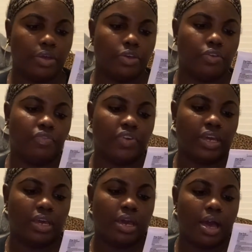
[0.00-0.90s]

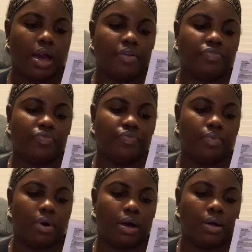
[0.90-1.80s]
UV.
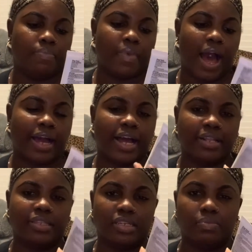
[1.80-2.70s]
I
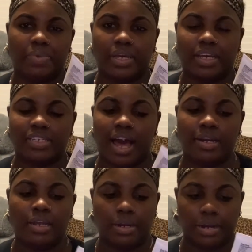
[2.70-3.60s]
got this because I
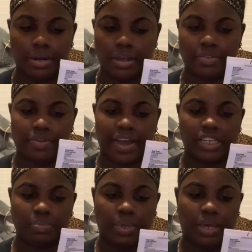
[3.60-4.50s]
needed another
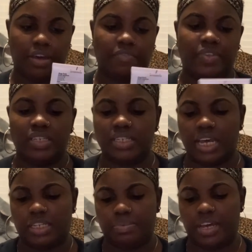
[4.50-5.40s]
SPF. This is
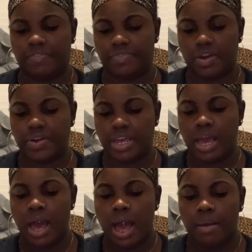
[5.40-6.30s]
SPF 30.
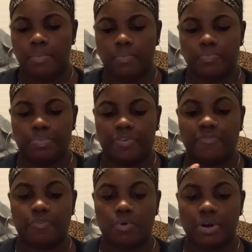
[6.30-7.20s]

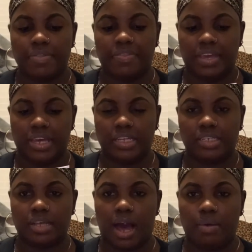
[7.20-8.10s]
Before
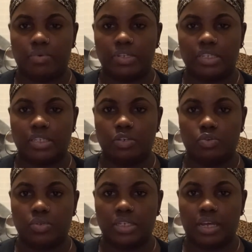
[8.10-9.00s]
this, I was
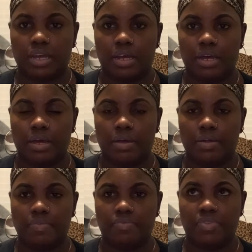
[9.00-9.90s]
using
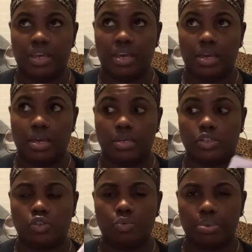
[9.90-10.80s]
the
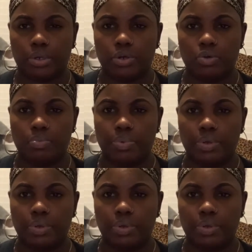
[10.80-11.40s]
Super Goop,